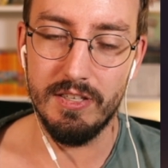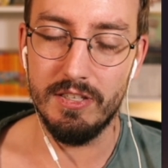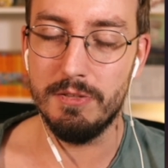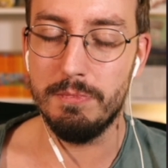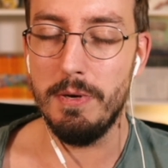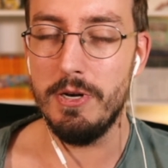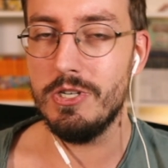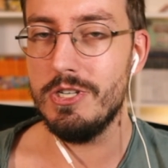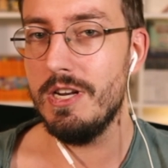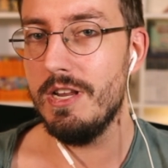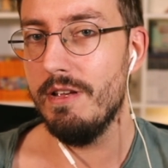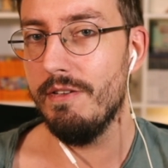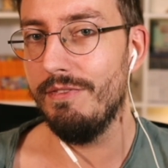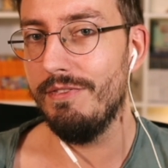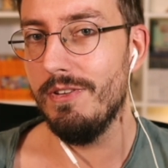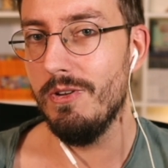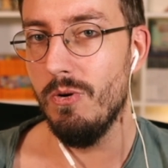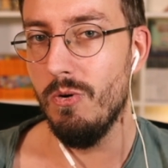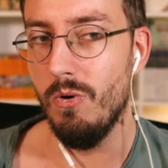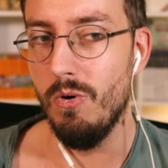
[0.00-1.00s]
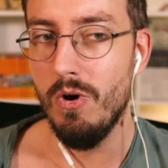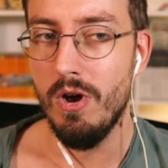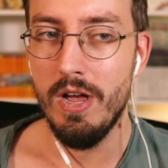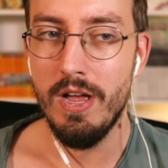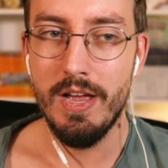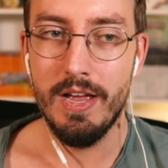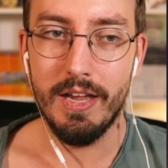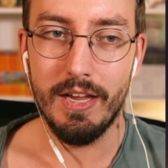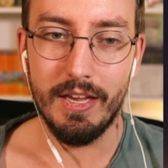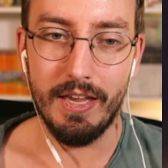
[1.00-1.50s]
Especially if you
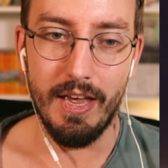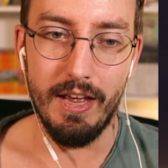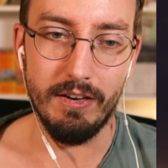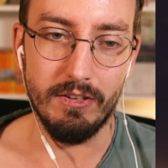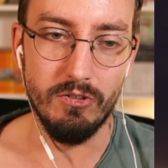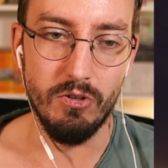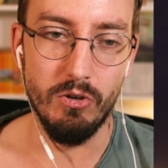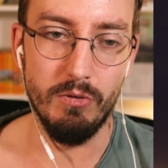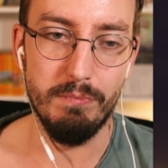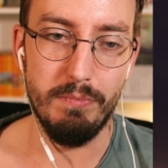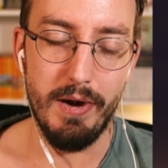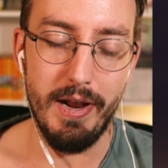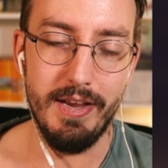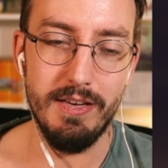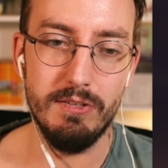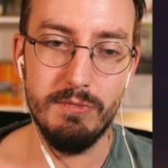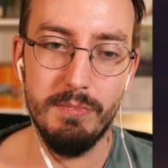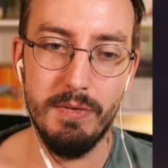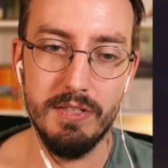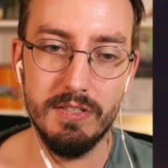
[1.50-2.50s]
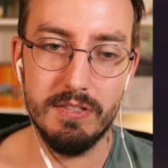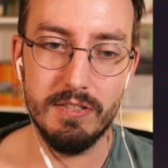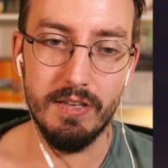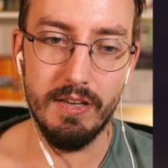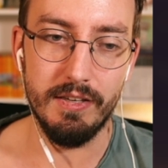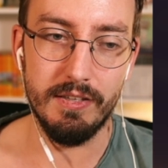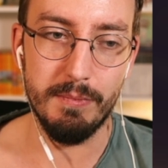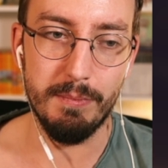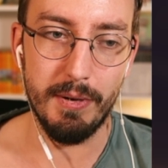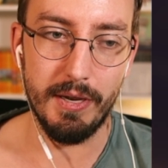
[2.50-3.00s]
get good placements
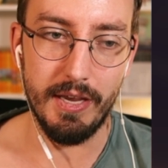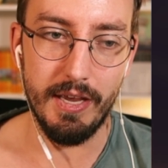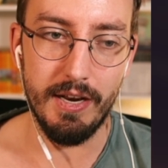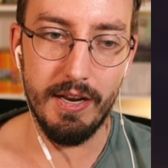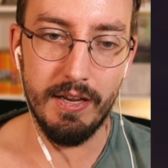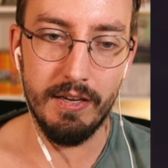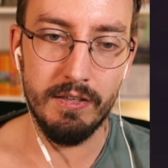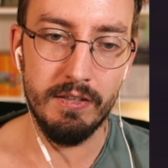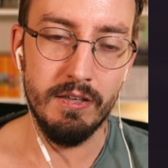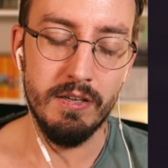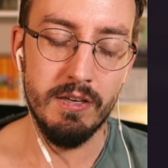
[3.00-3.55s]
at the beginning.